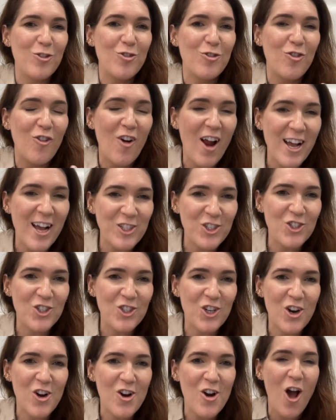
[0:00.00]

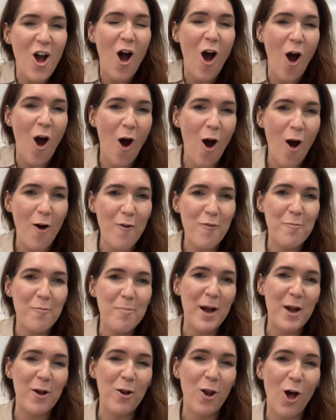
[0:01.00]
treasure of
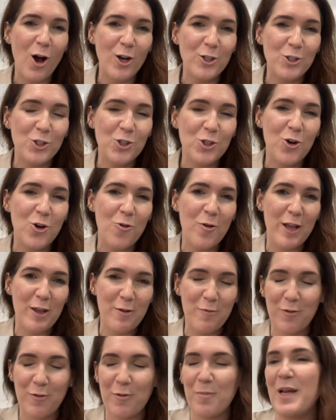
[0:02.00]
biological
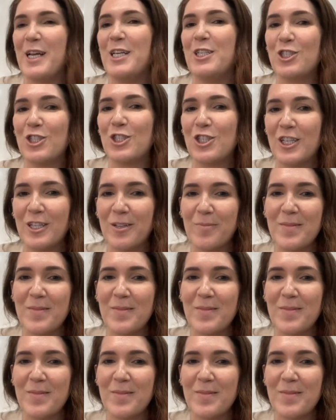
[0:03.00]
information.